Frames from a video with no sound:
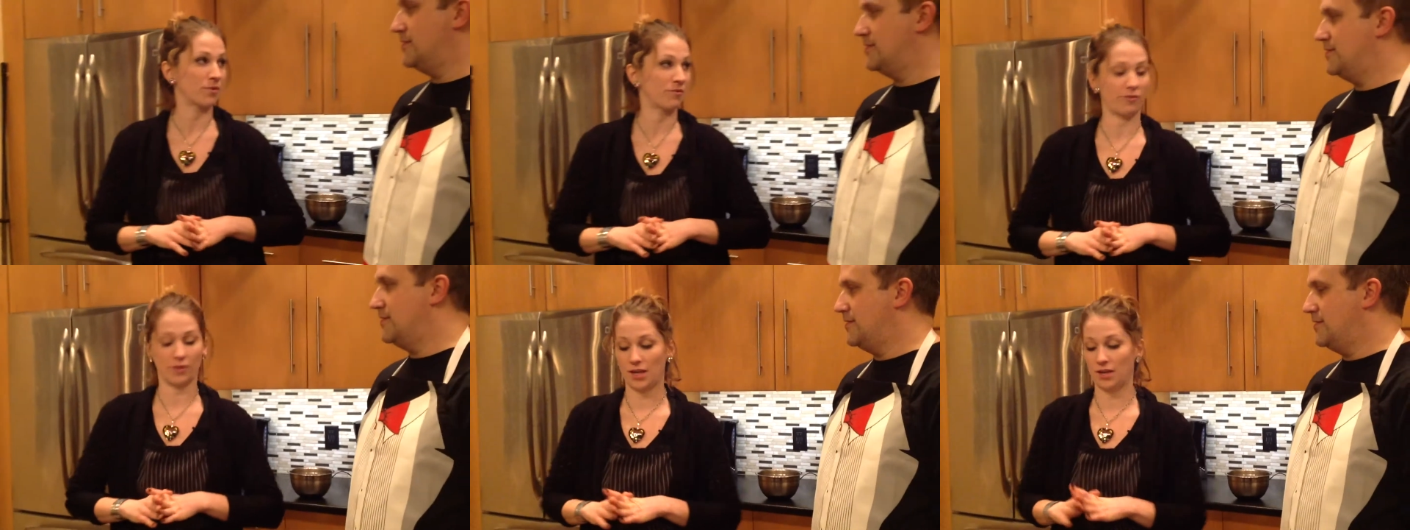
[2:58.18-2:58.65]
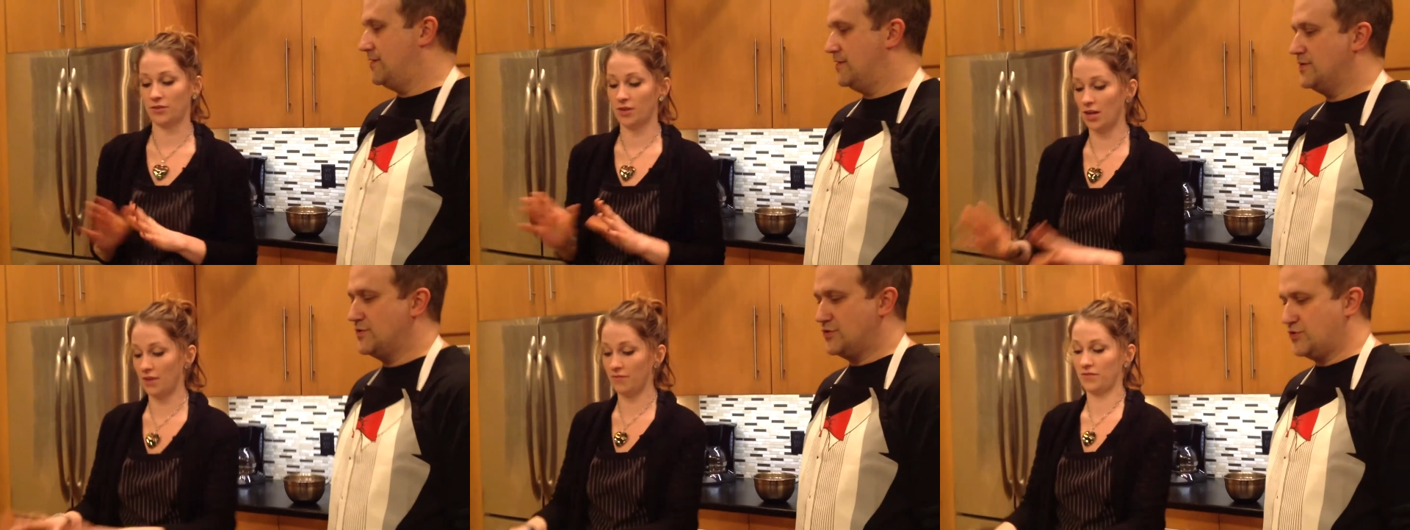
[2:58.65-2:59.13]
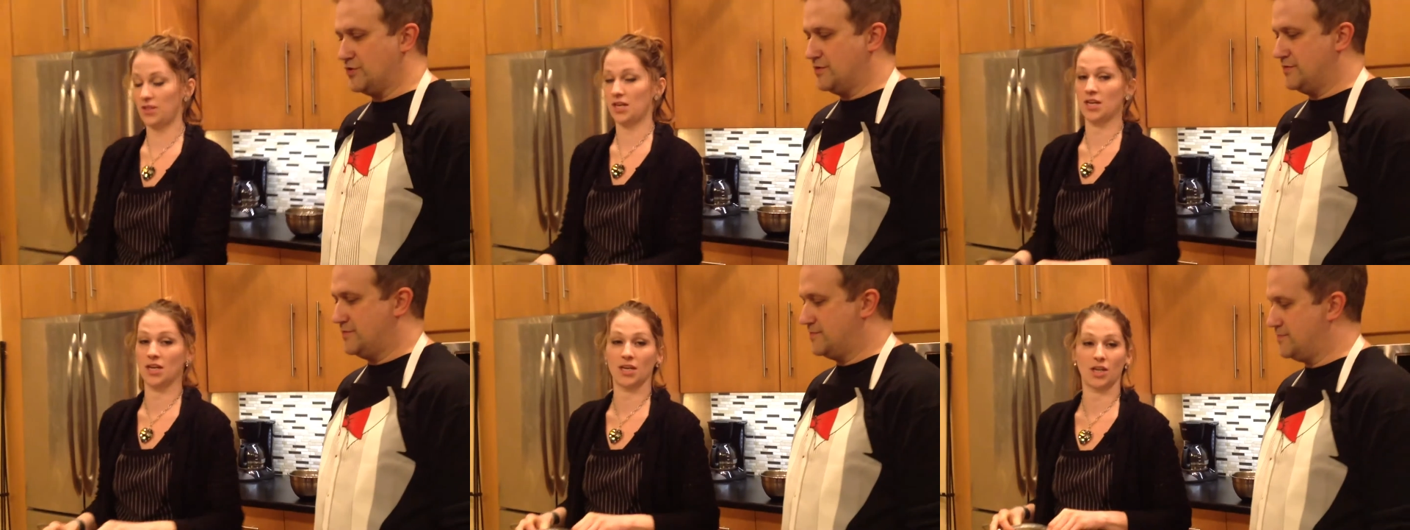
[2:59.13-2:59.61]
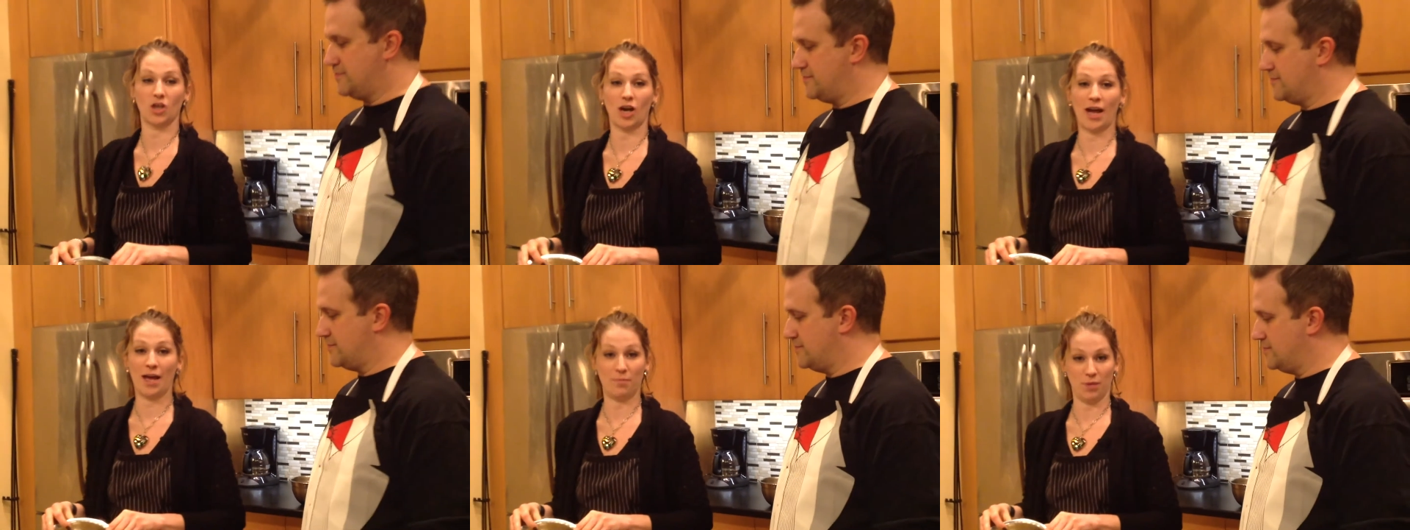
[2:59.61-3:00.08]
Speaker 1: the flavor of sure. the
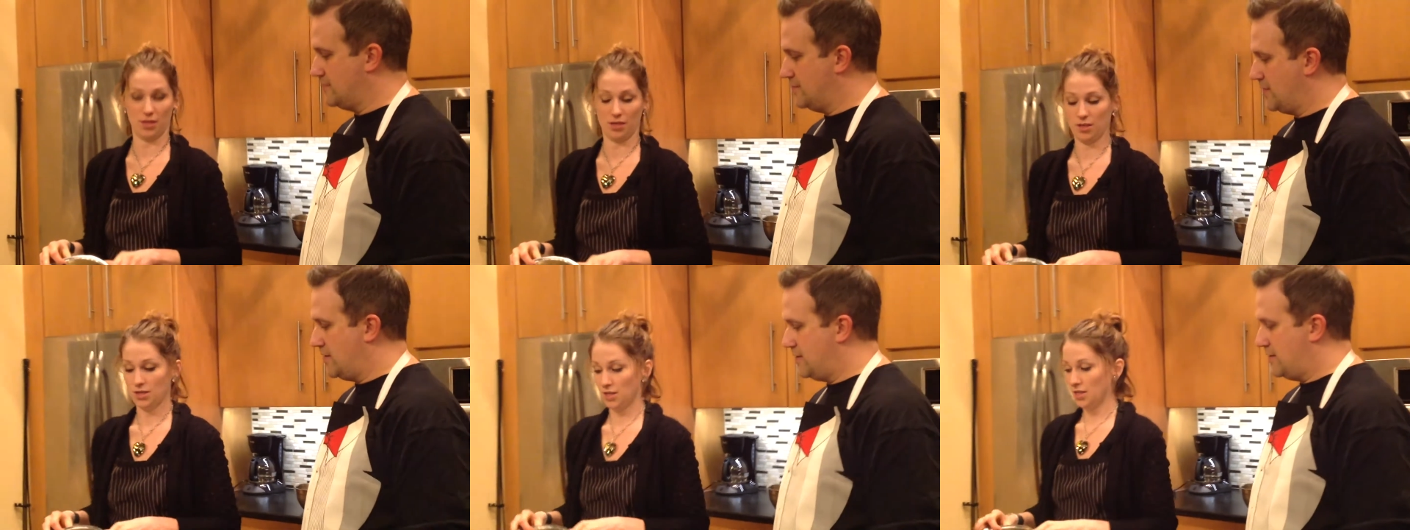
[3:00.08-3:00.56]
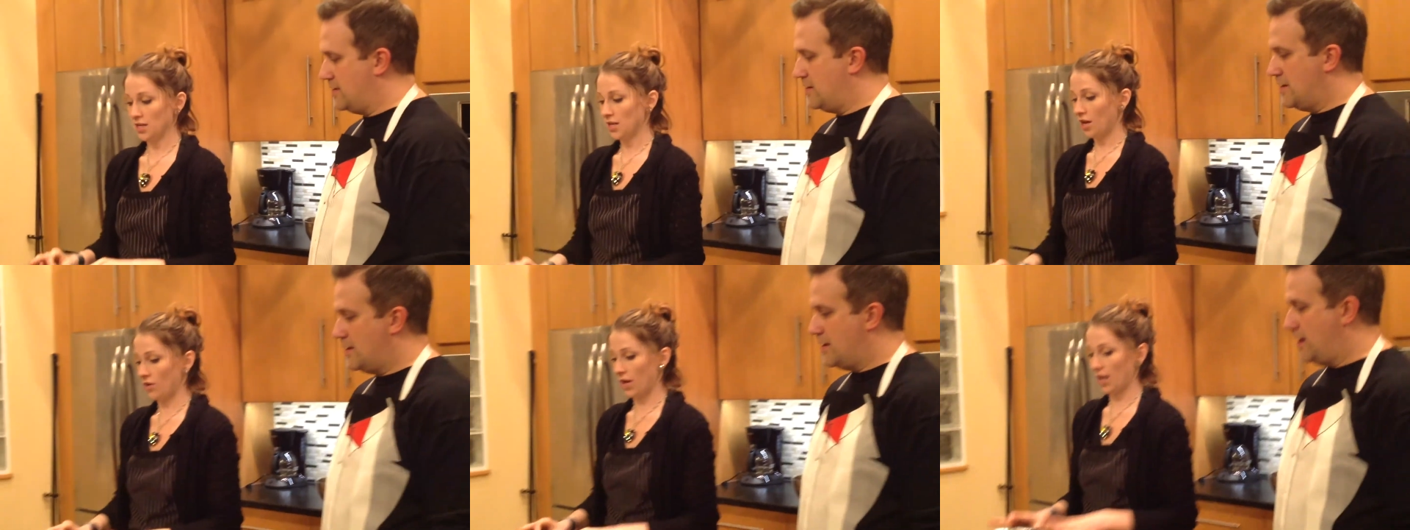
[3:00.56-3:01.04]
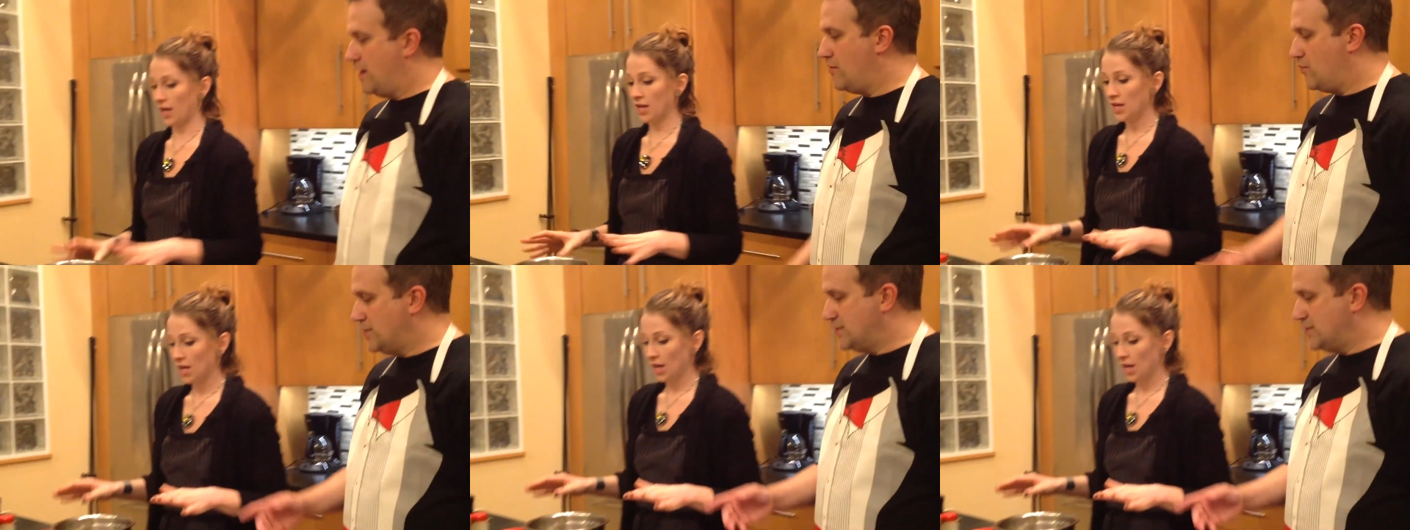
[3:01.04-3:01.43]
crab. Okay. Oh, what